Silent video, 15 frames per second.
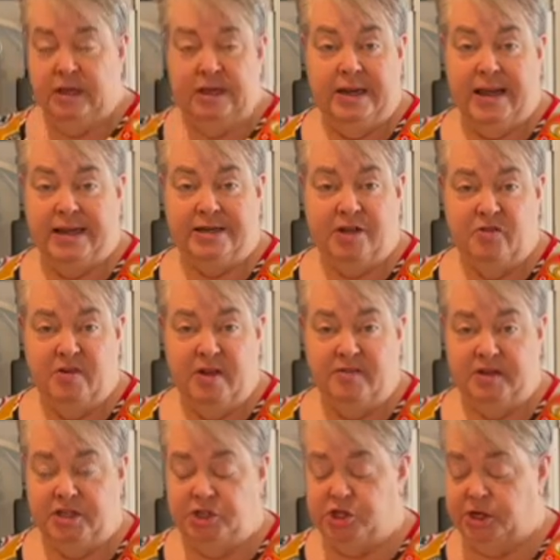Now, I don't have
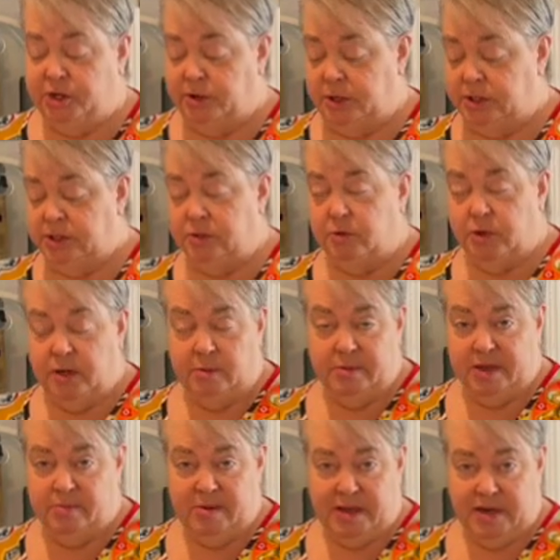any cherry, so we're not going to
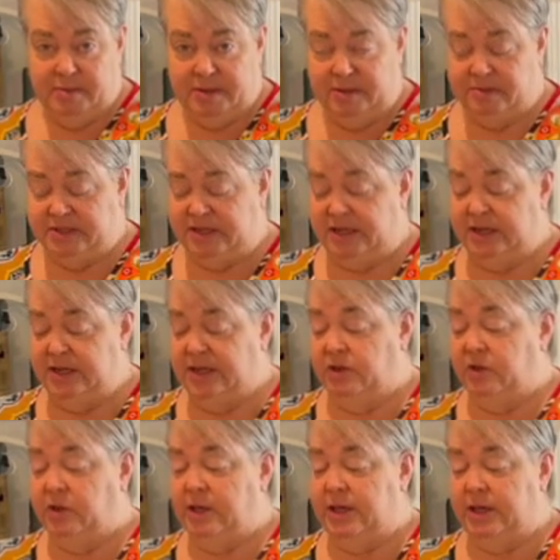make pineapple upside
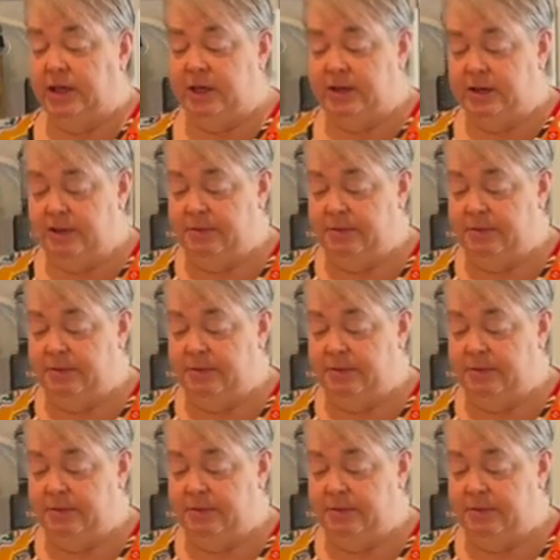down cake,